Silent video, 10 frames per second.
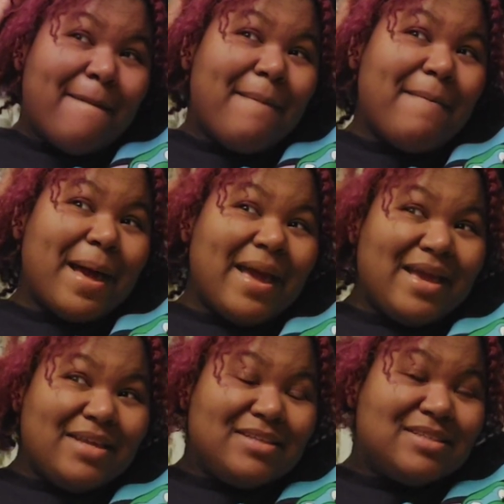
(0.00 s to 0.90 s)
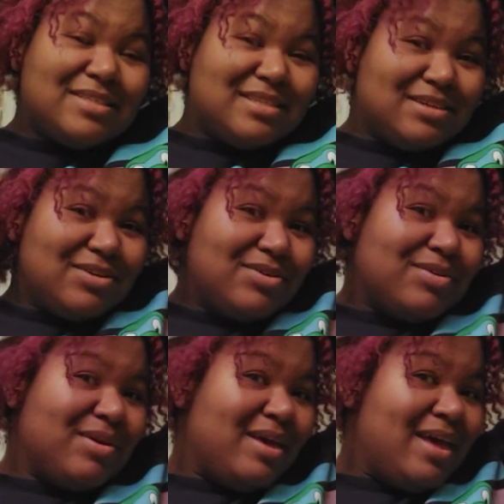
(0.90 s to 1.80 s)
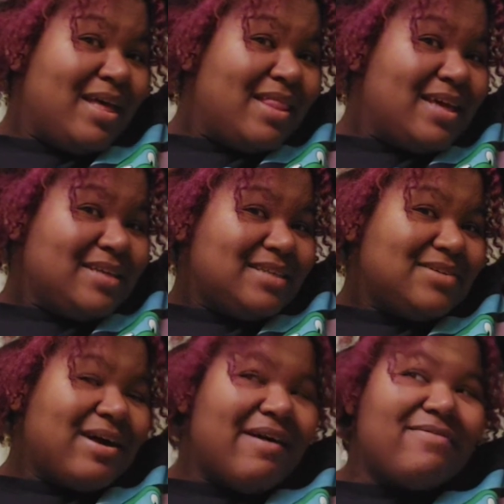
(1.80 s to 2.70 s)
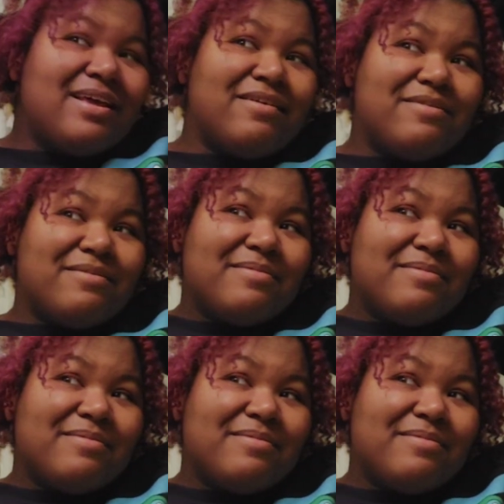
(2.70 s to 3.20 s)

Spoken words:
but my ends they still have that